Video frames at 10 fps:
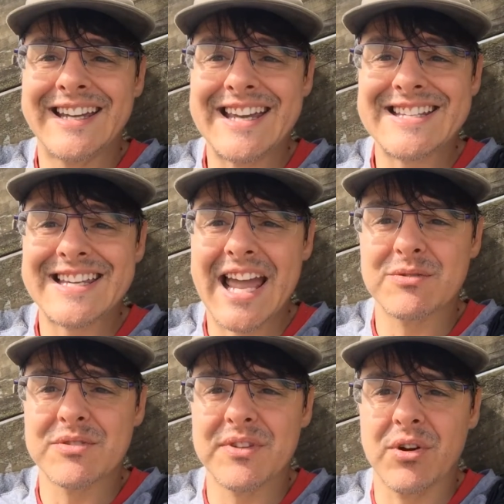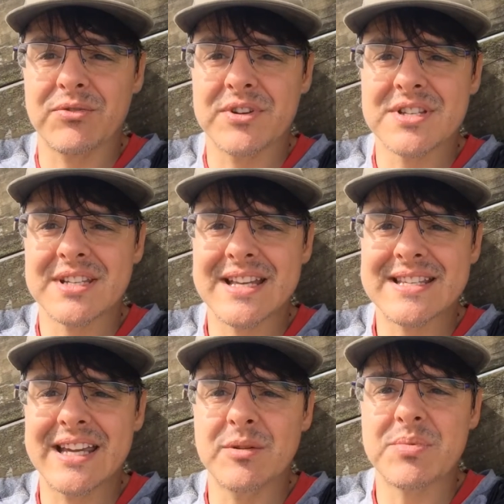getting out of the office,
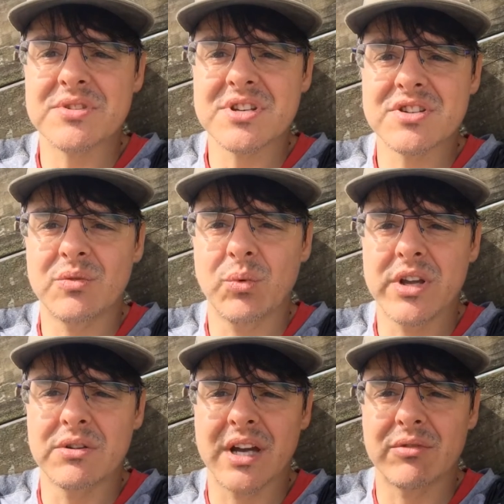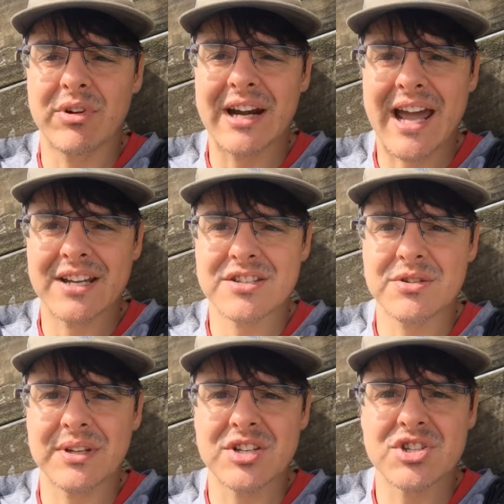getting in a position where you can relax,
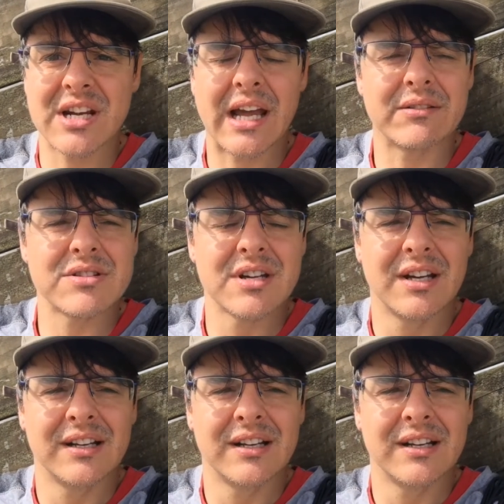you can chill out,